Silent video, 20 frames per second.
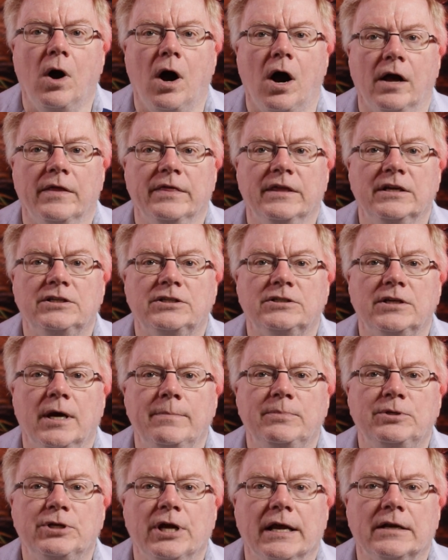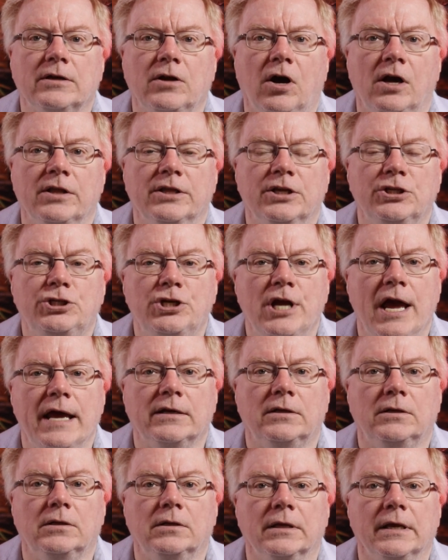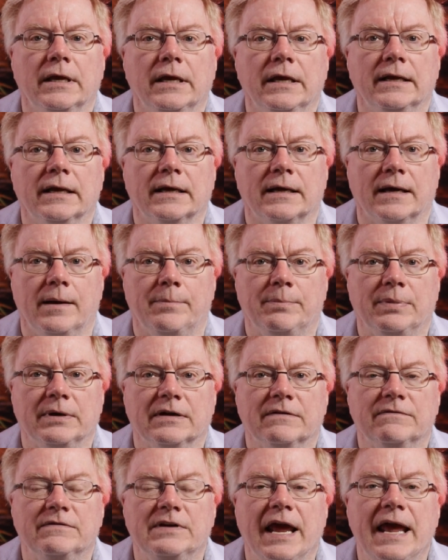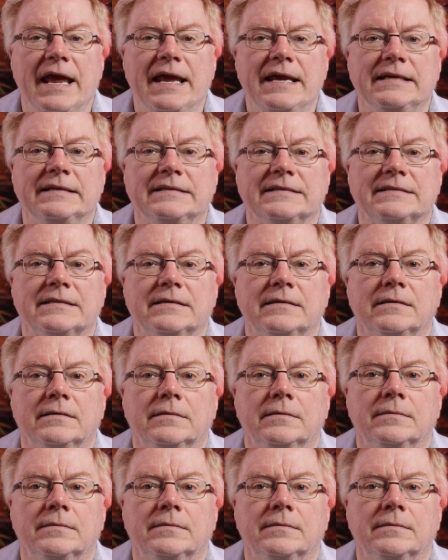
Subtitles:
on this subject on the channel in a couple of days.